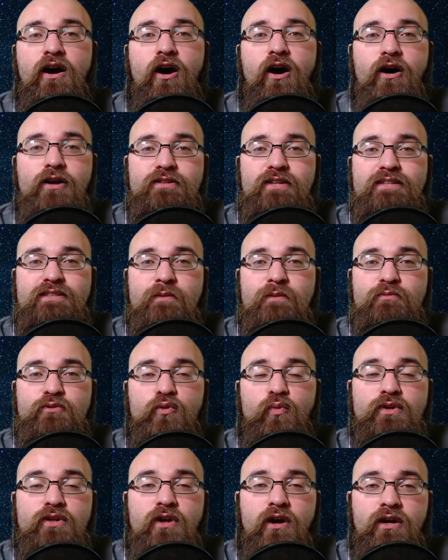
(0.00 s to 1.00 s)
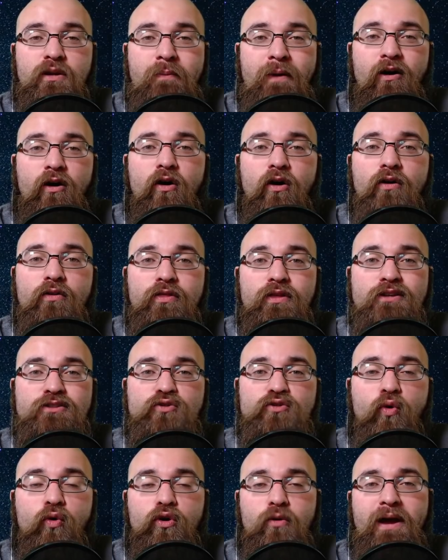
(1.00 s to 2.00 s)
On today's episode, we're talking about all things
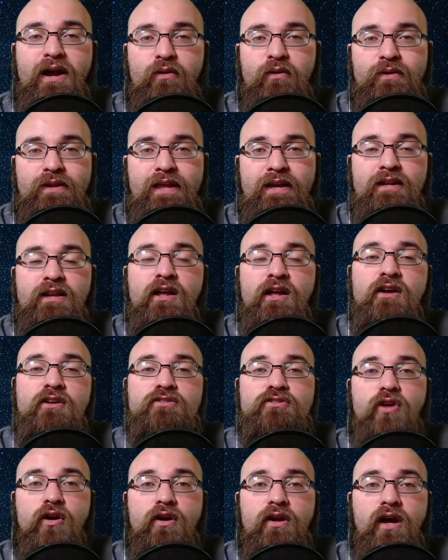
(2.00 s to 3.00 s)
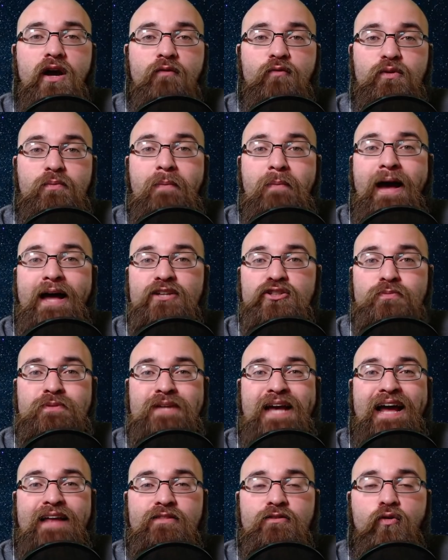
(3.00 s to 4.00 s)
quarterback related, starting off with matchups
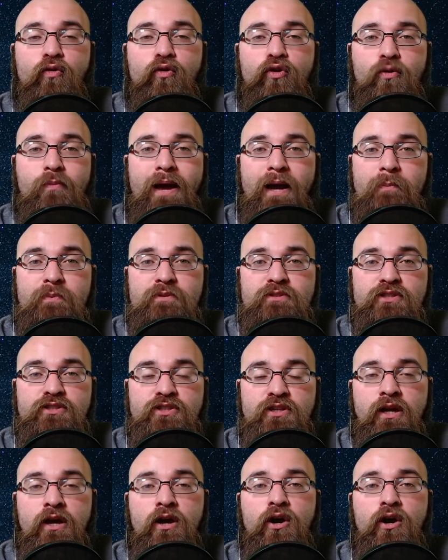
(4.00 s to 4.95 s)
at the quarterback position.